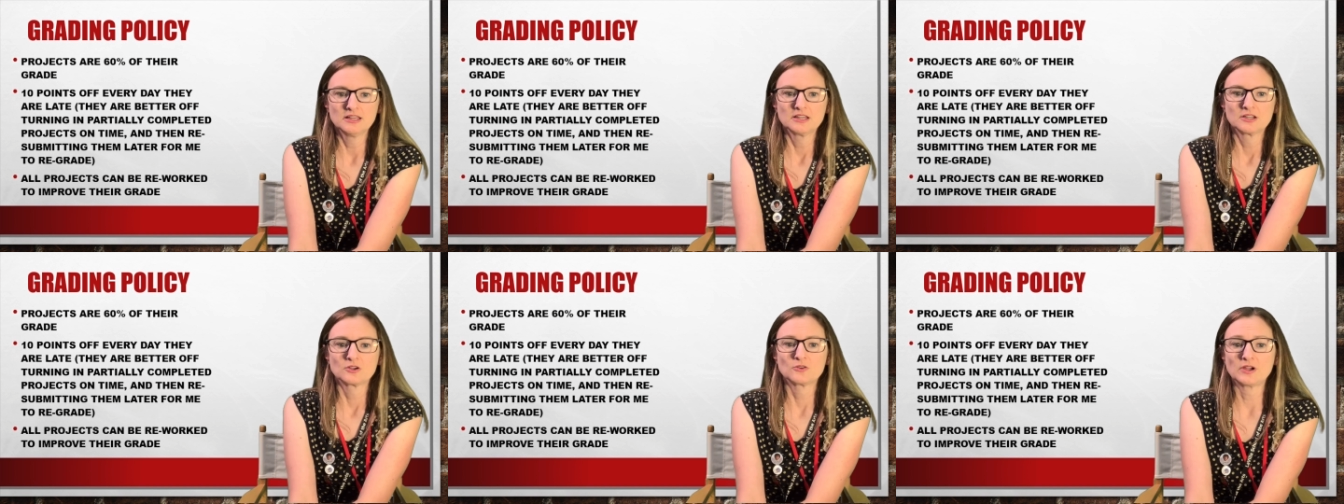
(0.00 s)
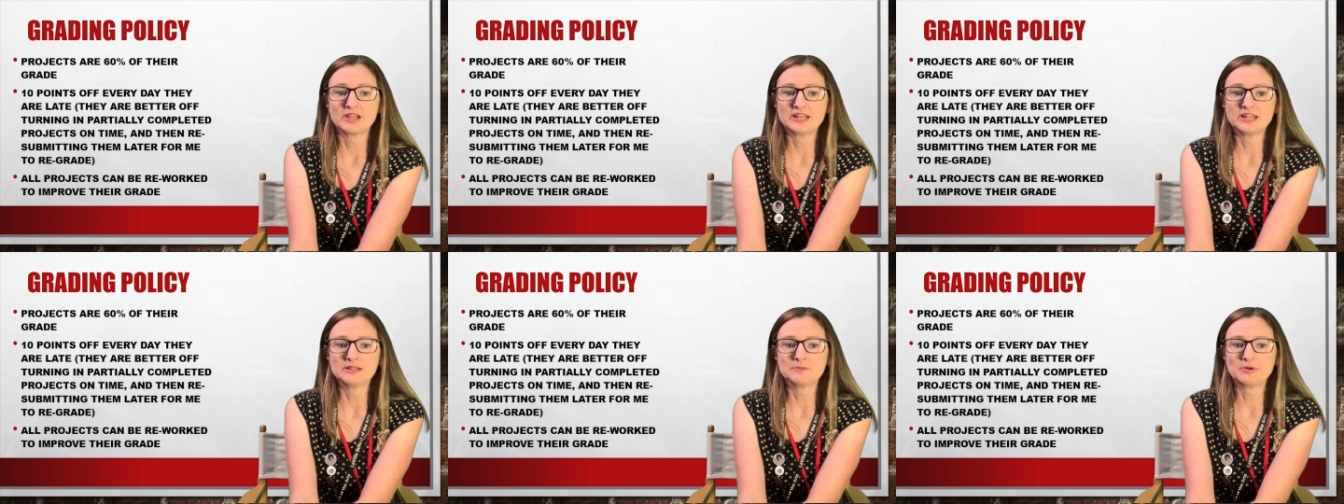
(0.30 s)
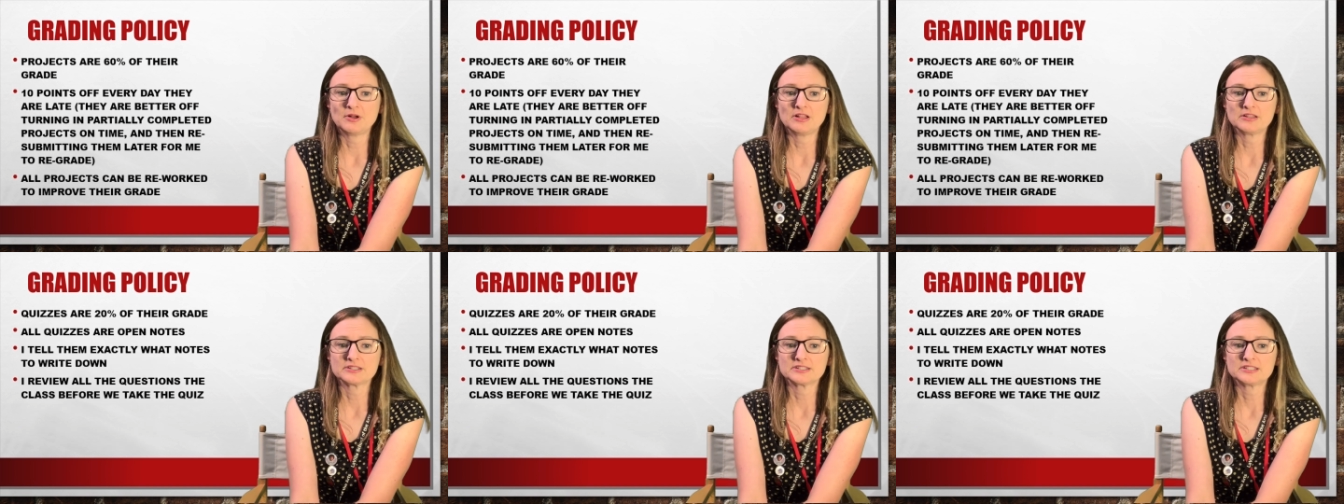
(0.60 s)
Grading
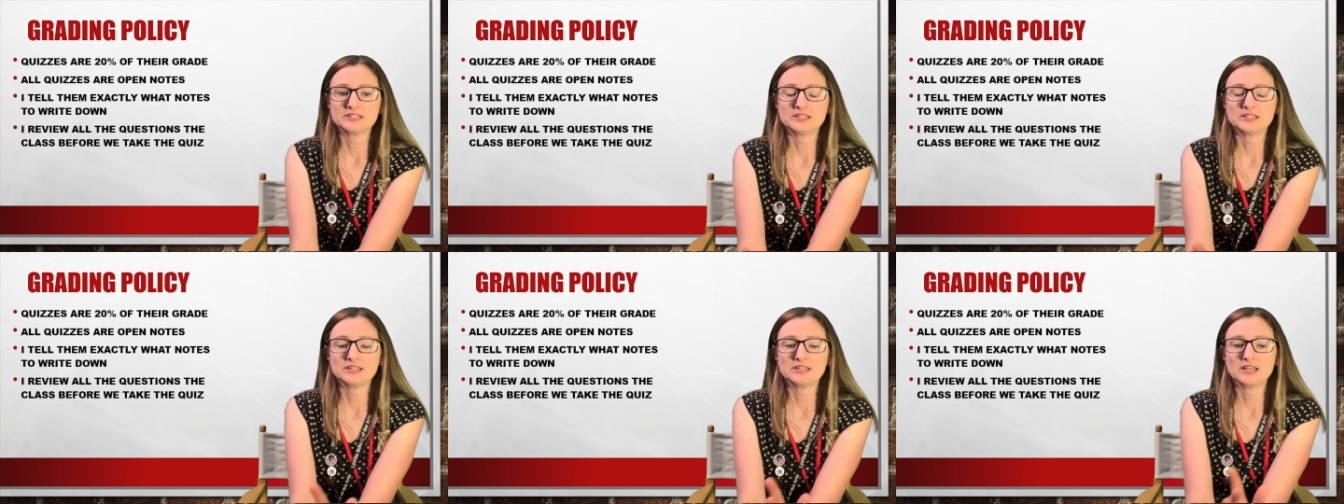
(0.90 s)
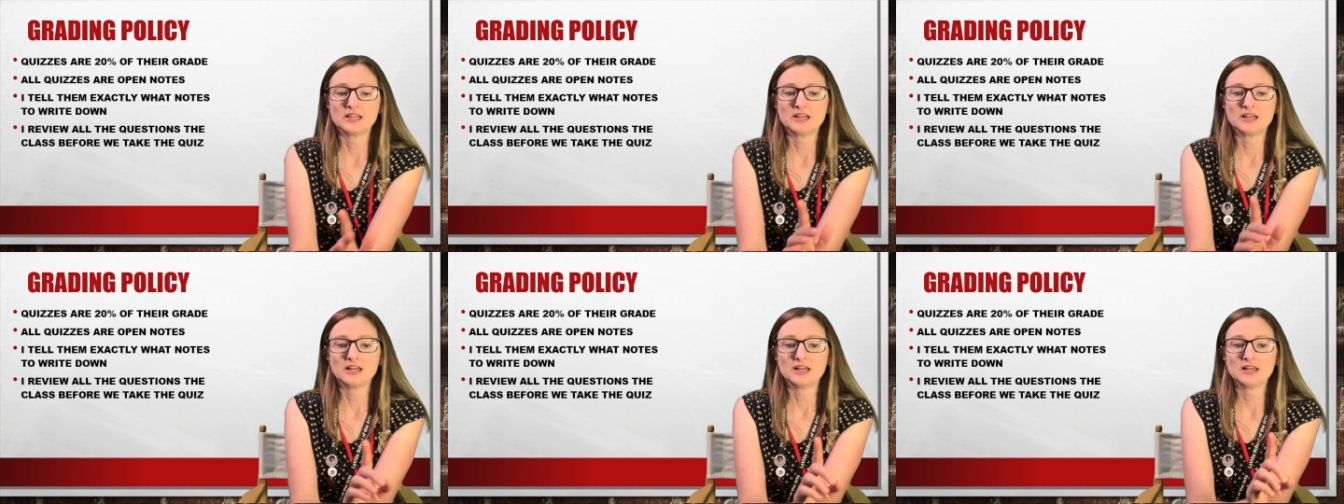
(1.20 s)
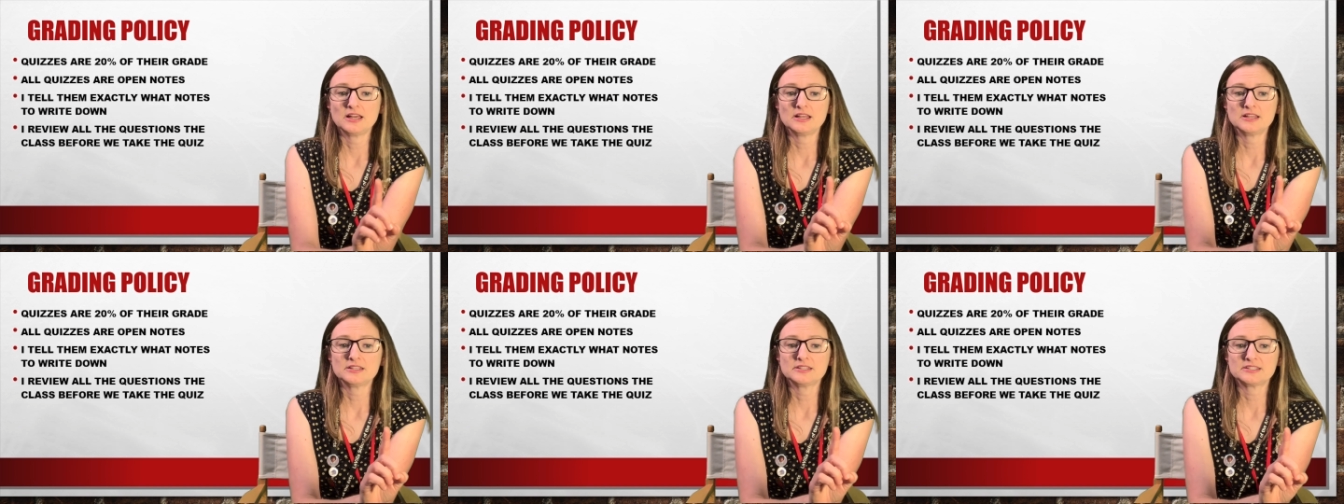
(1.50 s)
policy,
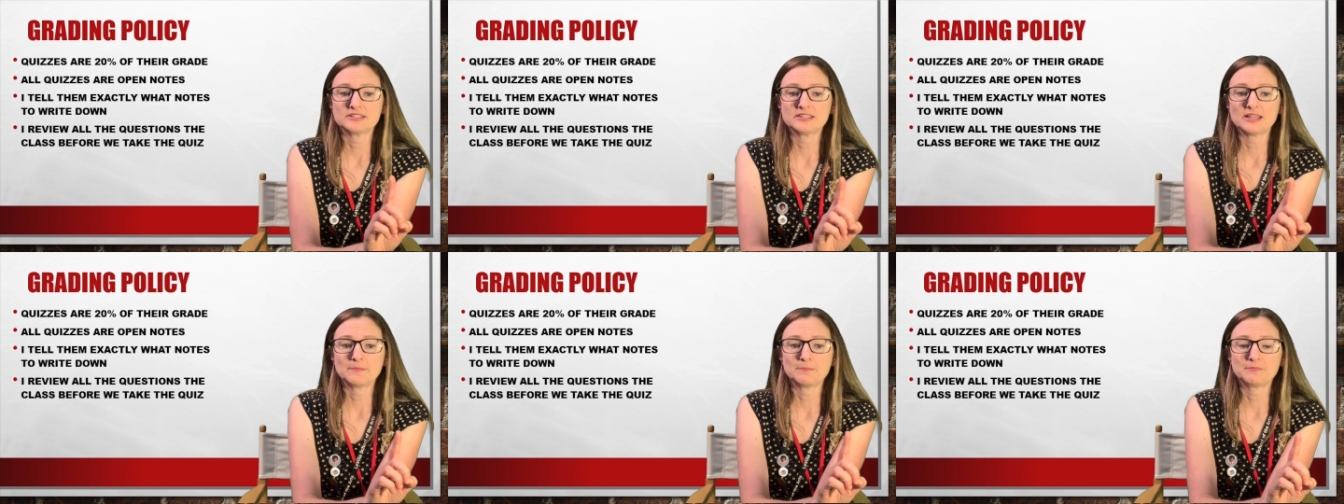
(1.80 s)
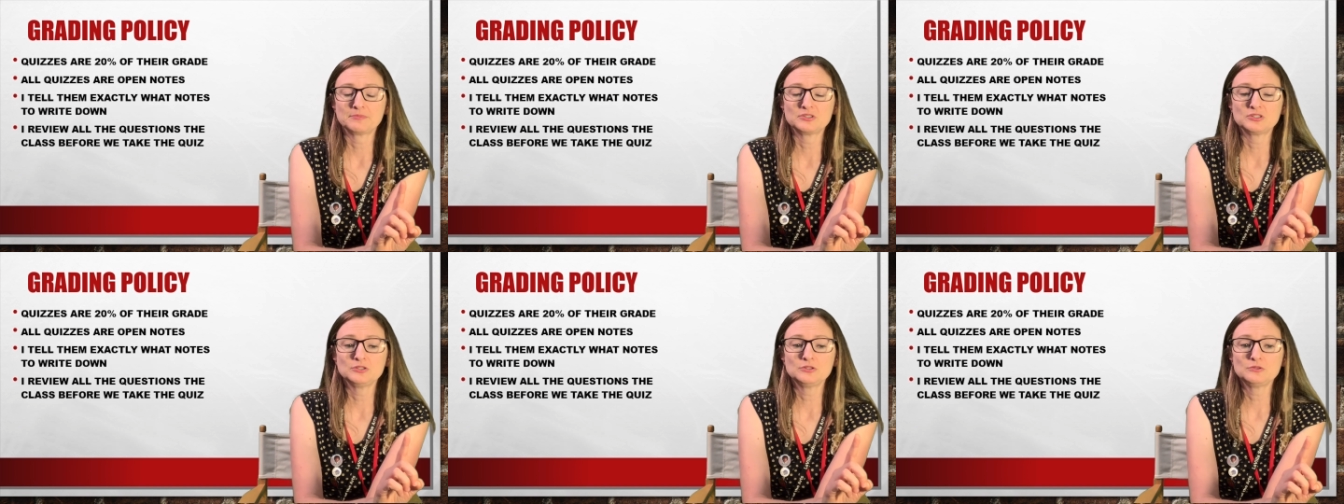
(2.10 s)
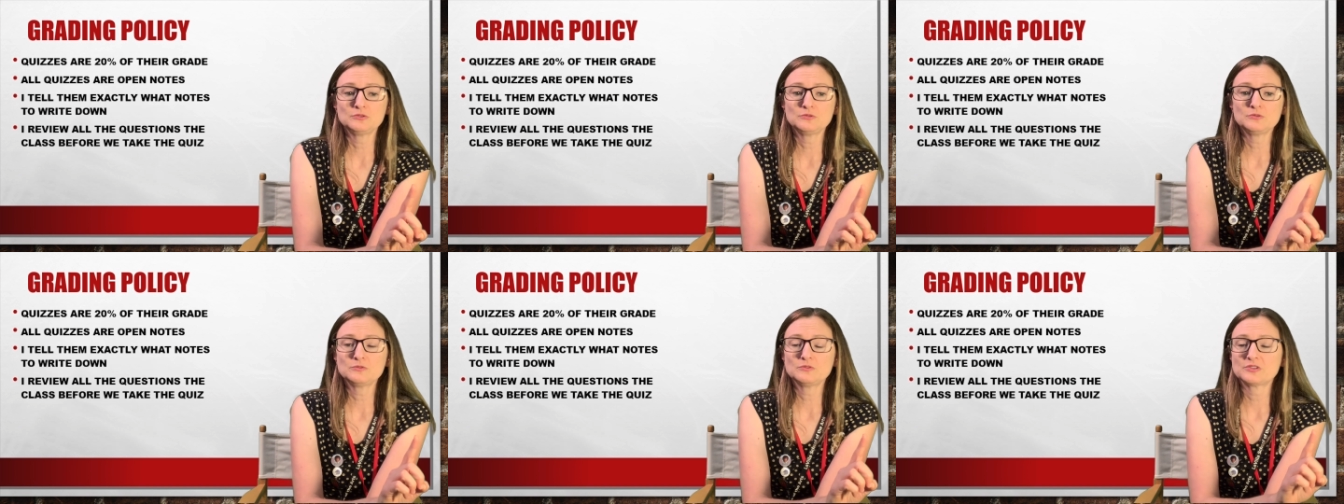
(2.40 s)
step
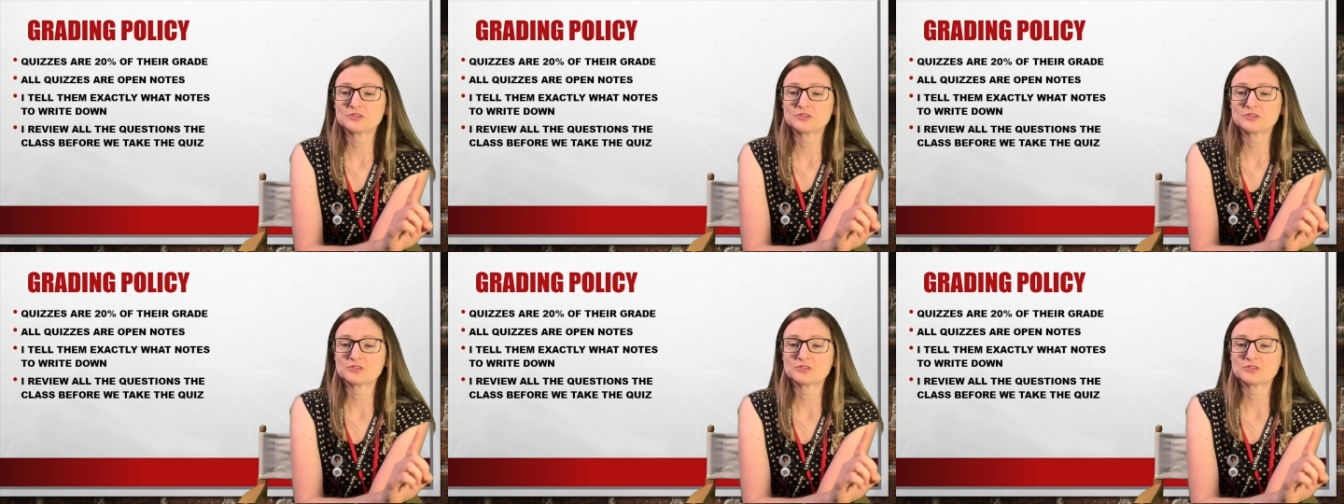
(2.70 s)
2,